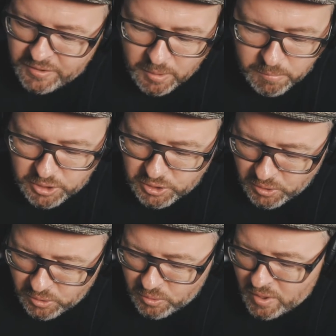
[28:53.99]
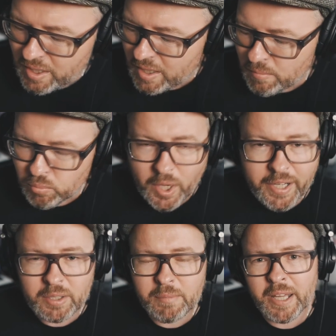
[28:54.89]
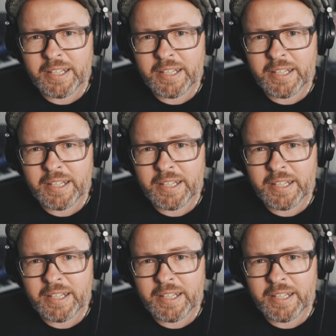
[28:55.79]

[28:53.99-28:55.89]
Number 2, prayer and